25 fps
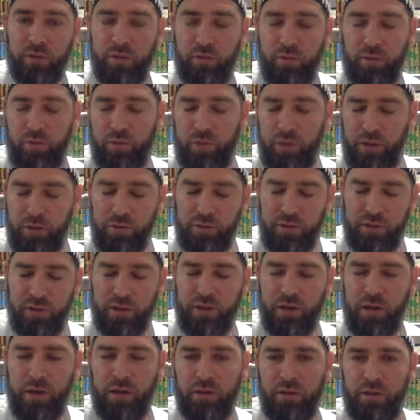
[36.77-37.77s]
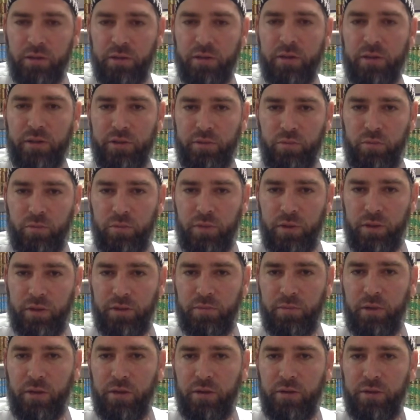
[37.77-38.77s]
Or when he was a toddler and
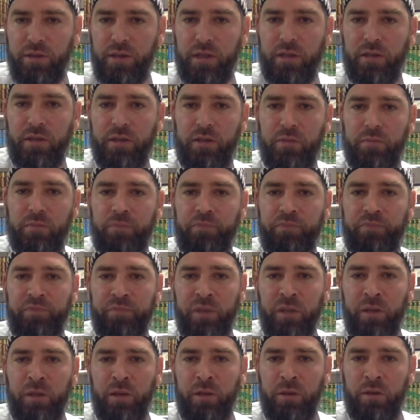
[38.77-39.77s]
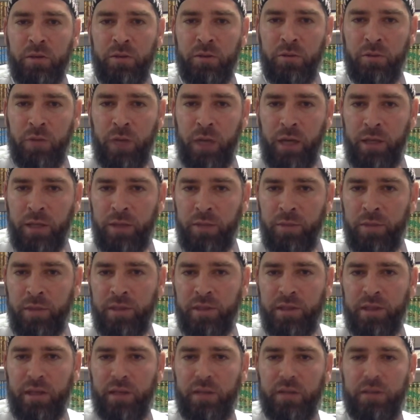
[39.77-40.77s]
his mother sent him to Hanima
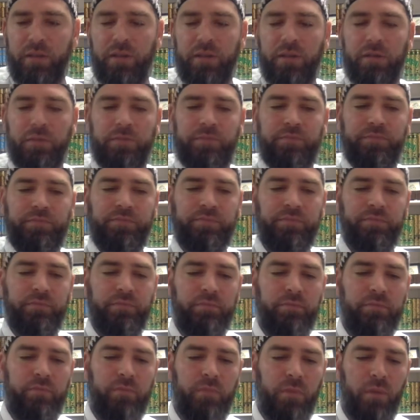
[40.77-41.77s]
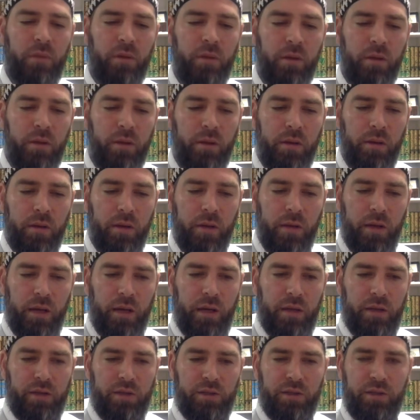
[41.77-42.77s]
Sa'diyah,
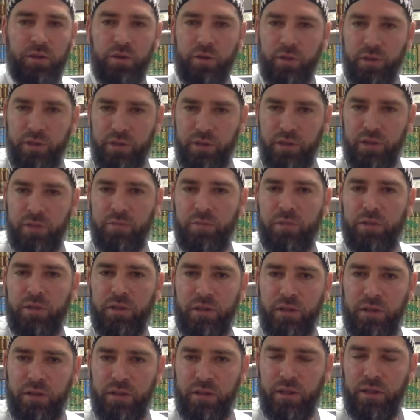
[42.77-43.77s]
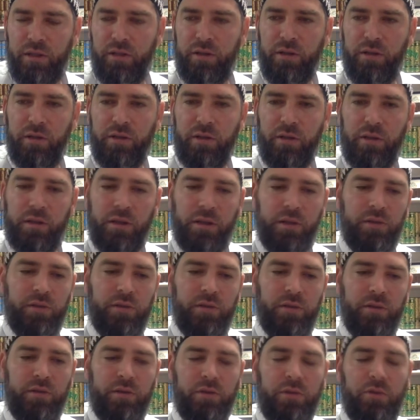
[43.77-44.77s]
and she nursed him and he stayed there in the
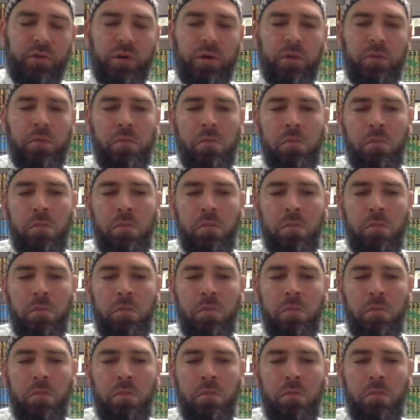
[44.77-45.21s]
desert and so on,